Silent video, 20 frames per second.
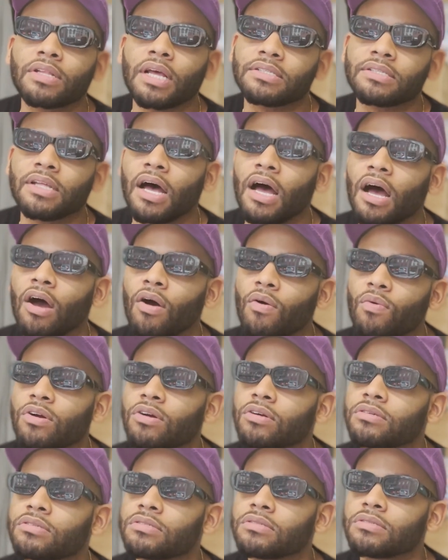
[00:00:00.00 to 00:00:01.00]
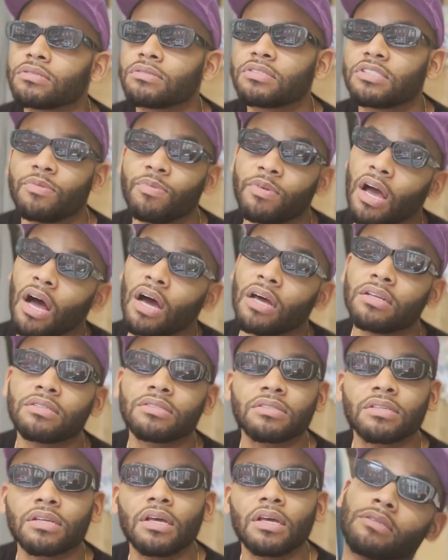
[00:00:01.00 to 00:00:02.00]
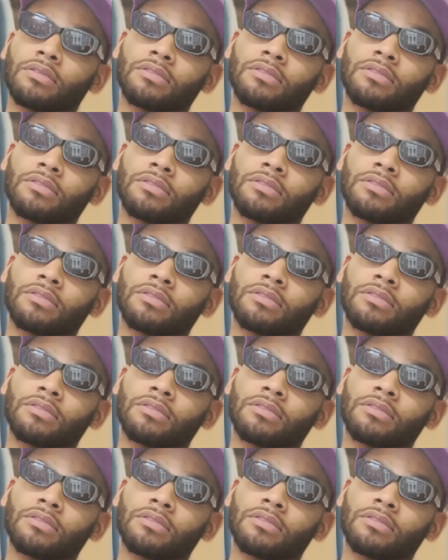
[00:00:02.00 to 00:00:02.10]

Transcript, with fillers: That's not how it works, yeah, to be honest.